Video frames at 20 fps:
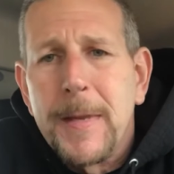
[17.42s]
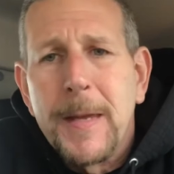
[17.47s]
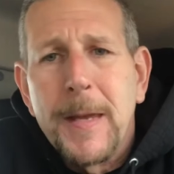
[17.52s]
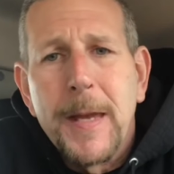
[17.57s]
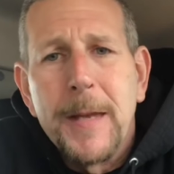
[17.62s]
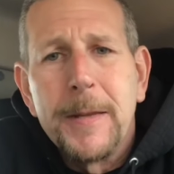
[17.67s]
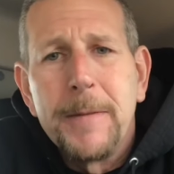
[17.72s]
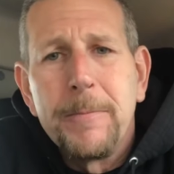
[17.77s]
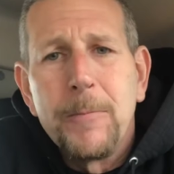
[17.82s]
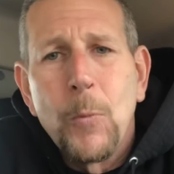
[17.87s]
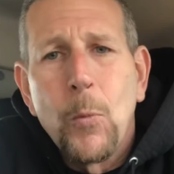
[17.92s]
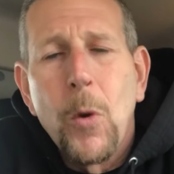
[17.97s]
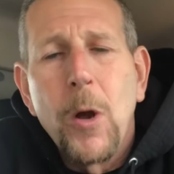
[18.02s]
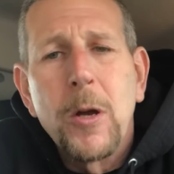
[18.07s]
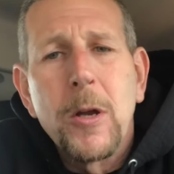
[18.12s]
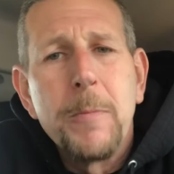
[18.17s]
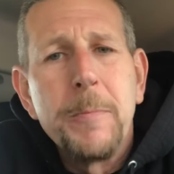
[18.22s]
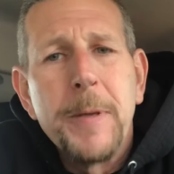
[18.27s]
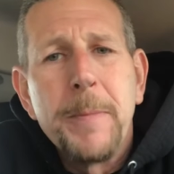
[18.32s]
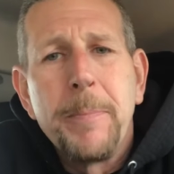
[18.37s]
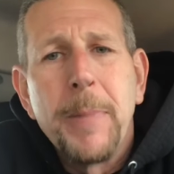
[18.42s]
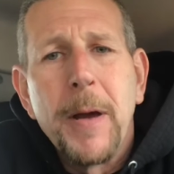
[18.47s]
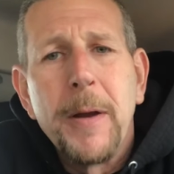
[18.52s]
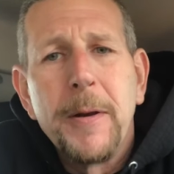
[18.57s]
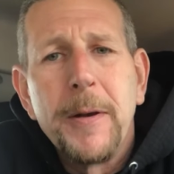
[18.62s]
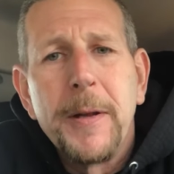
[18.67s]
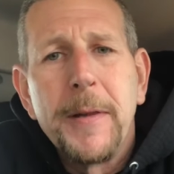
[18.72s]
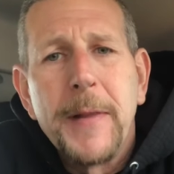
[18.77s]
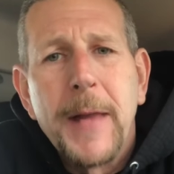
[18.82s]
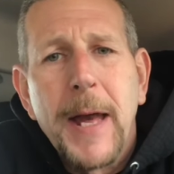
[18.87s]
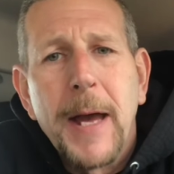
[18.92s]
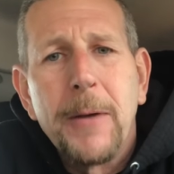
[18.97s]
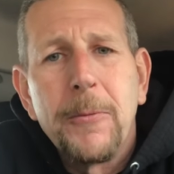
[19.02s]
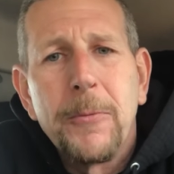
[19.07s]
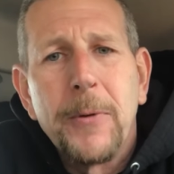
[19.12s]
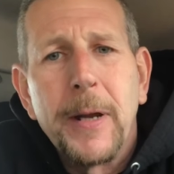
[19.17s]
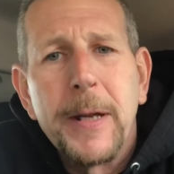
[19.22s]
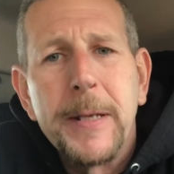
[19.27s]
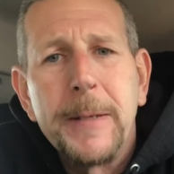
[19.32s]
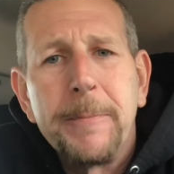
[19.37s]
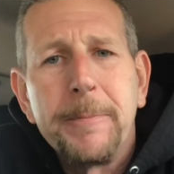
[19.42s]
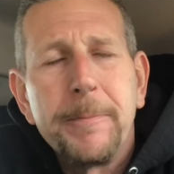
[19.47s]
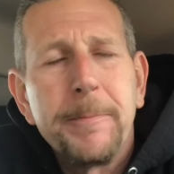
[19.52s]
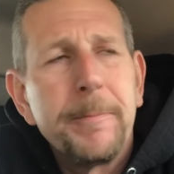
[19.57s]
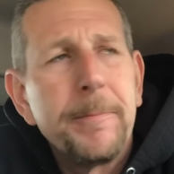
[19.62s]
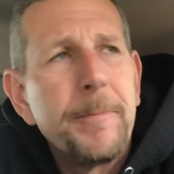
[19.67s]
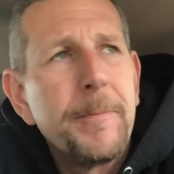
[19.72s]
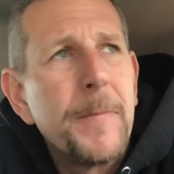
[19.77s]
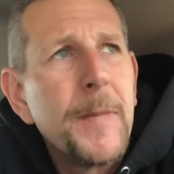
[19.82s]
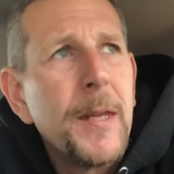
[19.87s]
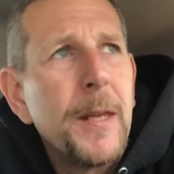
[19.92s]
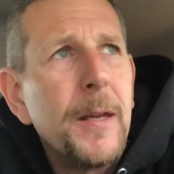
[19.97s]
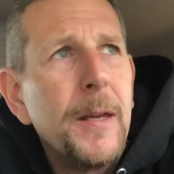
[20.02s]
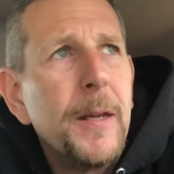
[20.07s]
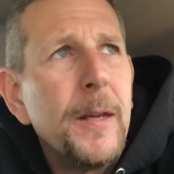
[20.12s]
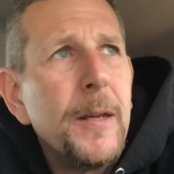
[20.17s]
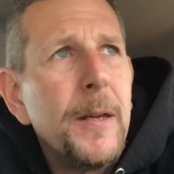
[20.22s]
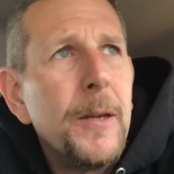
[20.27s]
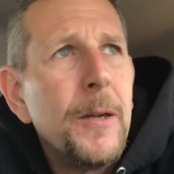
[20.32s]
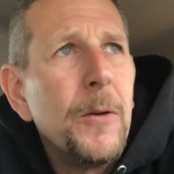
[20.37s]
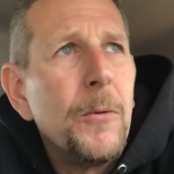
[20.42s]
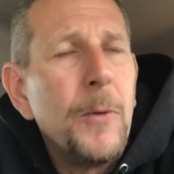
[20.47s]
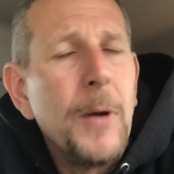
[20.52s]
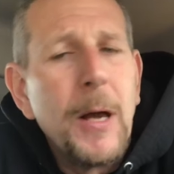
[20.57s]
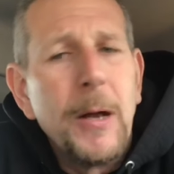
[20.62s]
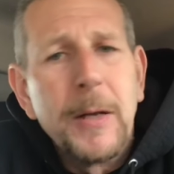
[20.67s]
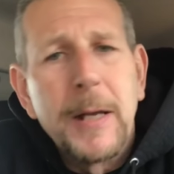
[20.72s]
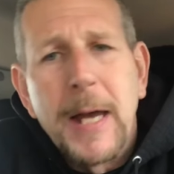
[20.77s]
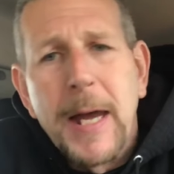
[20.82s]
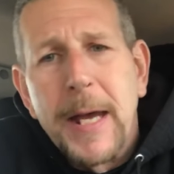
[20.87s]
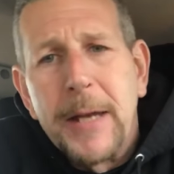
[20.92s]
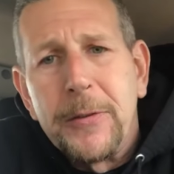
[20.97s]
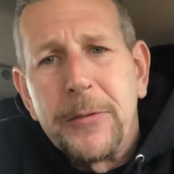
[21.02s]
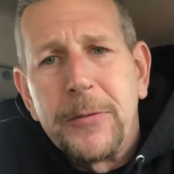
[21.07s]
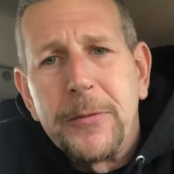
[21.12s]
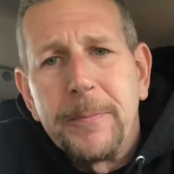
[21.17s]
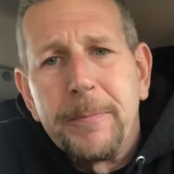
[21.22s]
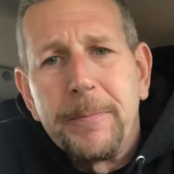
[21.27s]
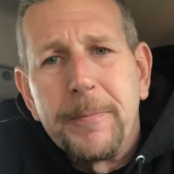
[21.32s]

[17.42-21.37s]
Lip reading: and what could be better than that, right? Well, guys,